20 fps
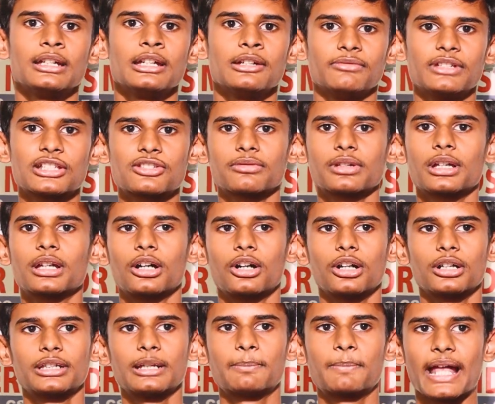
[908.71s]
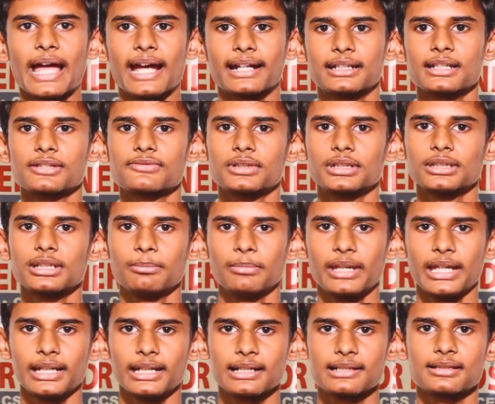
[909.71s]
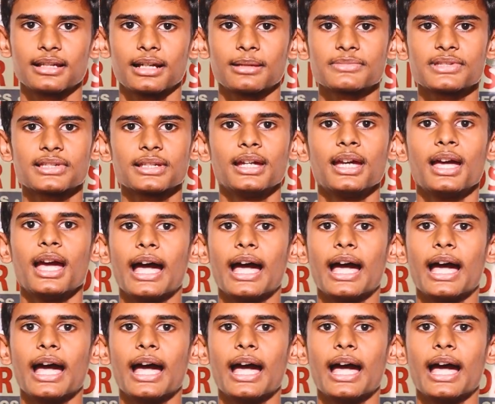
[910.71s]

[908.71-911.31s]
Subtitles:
which we got the practice for the main exams.